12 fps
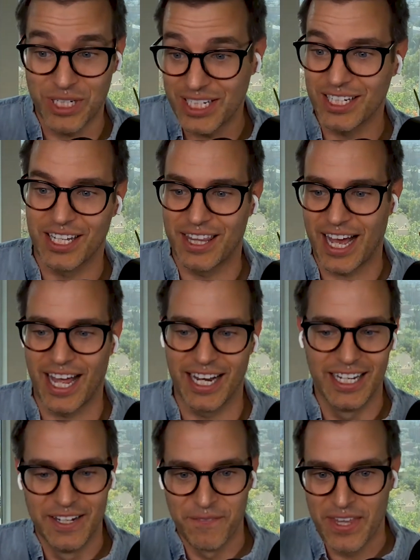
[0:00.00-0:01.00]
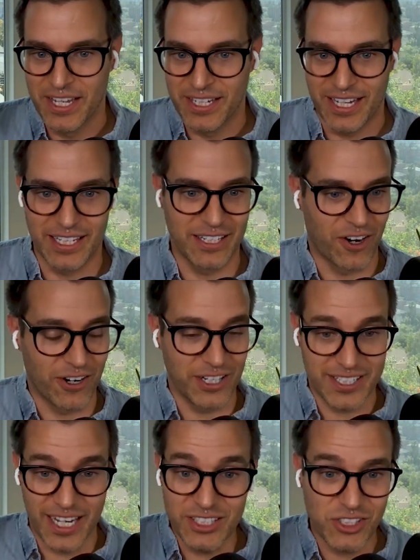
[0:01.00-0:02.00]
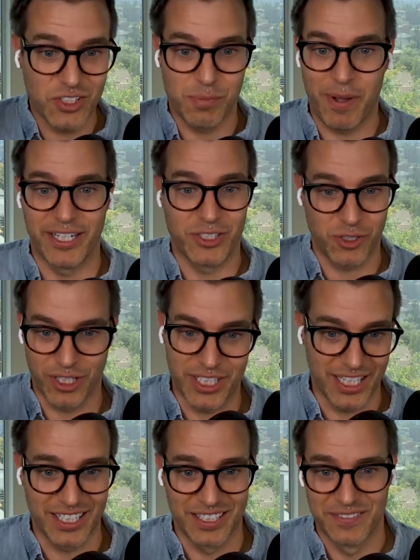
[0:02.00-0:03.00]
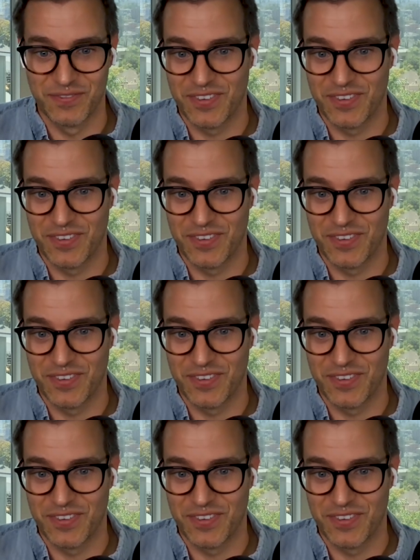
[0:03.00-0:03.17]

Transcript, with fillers: media that it, our attention span is shrinking.